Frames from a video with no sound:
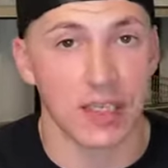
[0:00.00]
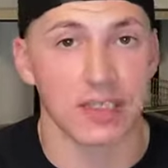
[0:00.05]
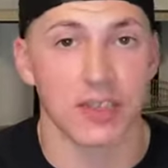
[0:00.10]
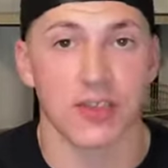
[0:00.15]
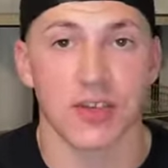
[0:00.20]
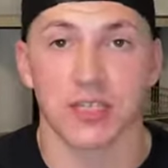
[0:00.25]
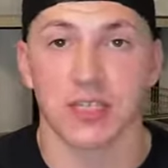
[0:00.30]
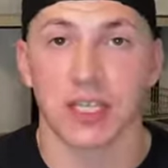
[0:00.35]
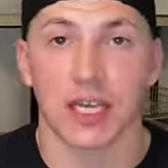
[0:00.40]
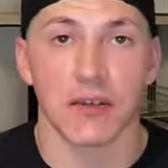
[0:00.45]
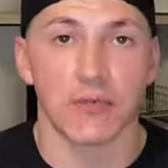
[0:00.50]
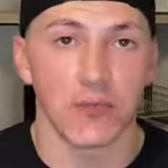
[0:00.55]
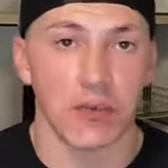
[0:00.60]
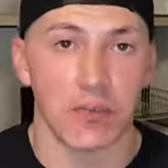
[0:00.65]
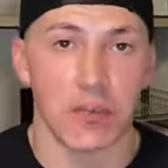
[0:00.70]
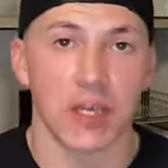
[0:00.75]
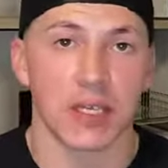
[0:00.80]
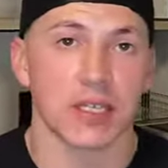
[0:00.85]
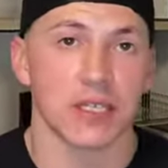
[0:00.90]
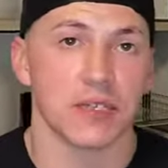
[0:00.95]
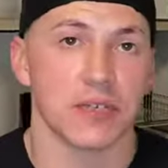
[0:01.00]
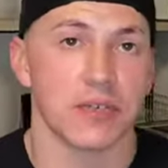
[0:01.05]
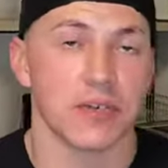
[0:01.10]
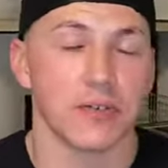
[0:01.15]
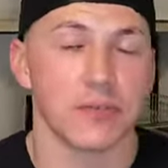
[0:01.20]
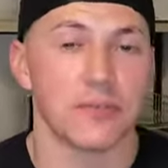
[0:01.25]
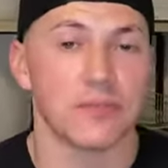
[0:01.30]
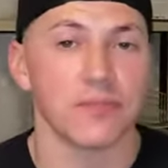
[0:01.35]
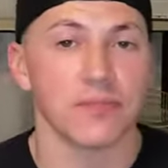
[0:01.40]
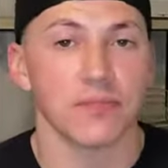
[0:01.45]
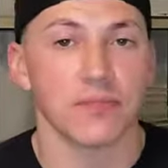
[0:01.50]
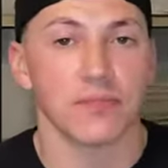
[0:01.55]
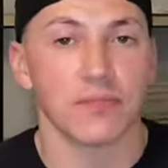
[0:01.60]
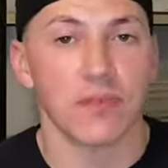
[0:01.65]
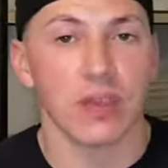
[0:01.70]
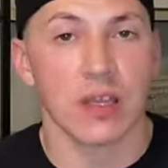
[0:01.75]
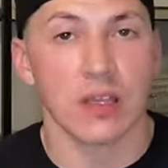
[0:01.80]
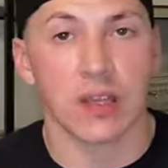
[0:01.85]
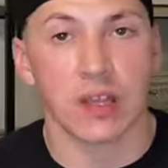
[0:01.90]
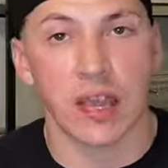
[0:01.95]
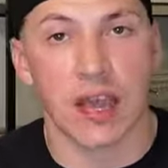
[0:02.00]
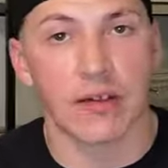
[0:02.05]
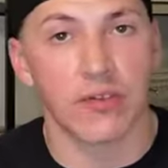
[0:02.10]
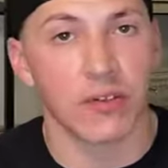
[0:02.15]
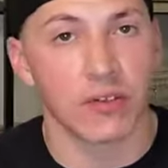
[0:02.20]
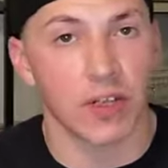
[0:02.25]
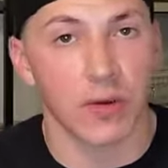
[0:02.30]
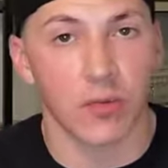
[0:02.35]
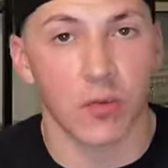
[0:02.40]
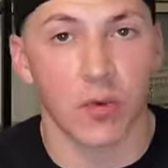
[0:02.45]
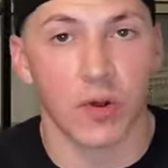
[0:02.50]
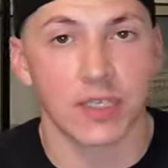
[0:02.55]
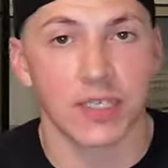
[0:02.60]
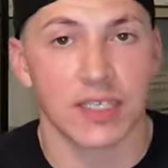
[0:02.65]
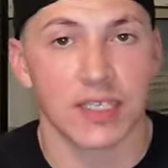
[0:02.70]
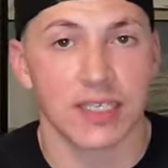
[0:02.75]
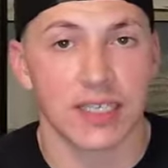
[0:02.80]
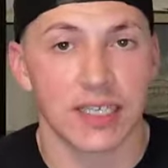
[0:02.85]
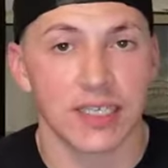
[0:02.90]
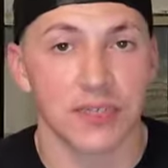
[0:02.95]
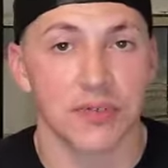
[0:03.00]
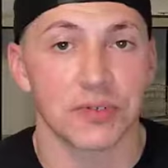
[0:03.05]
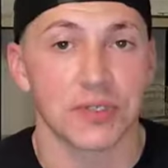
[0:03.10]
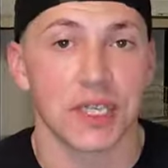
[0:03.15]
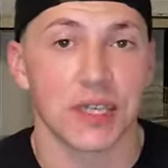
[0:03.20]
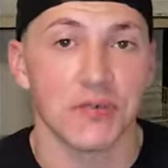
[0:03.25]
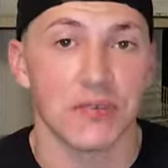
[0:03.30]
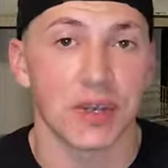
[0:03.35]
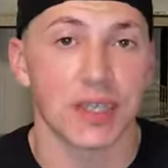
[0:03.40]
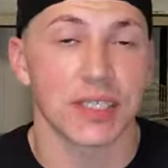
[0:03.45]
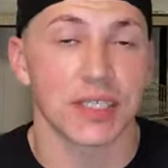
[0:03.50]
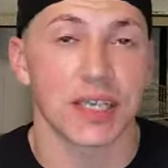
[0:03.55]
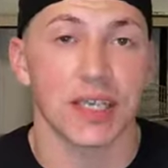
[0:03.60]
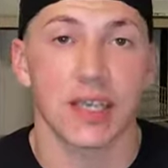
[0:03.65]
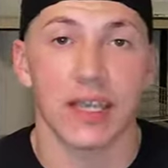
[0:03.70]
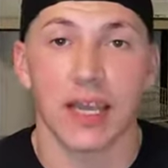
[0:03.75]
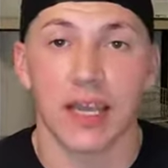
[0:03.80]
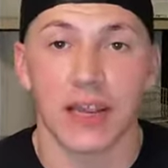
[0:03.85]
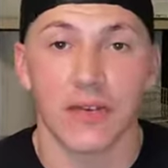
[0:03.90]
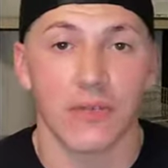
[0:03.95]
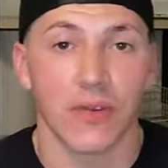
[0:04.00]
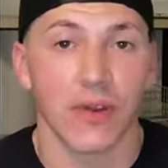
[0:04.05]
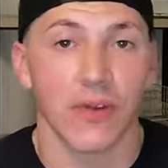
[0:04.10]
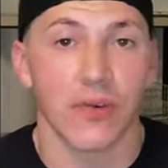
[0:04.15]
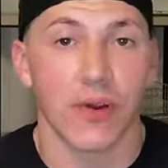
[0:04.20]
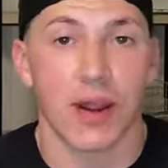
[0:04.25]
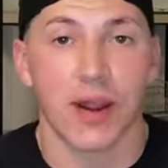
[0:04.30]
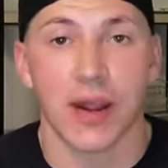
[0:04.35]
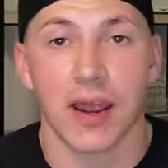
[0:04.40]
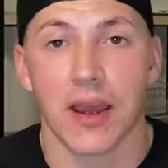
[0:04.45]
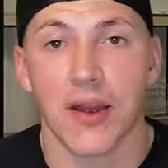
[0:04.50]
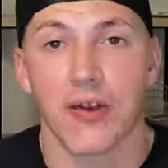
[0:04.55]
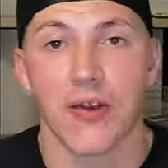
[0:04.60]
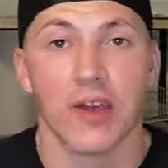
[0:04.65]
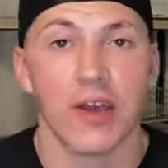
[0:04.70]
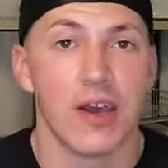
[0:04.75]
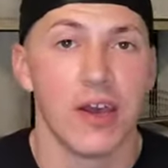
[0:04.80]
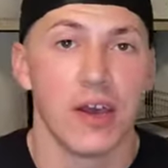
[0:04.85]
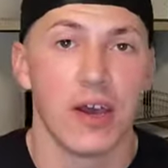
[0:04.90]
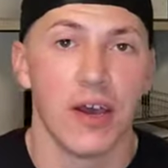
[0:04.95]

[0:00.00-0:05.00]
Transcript: As I just said a few minutes ago, they have the number one statistical defense in the NFL right now.